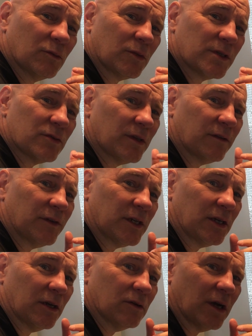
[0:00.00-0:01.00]
when we're doing the
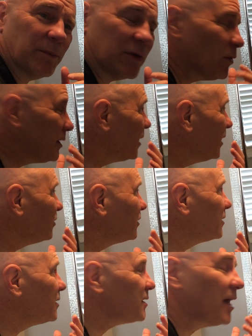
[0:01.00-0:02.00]
video. I mean, when the
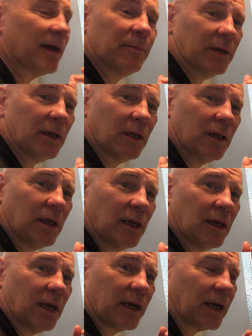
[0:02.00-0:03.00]
hell did this happen?
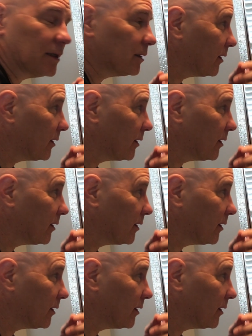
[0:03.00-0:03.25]
Okay,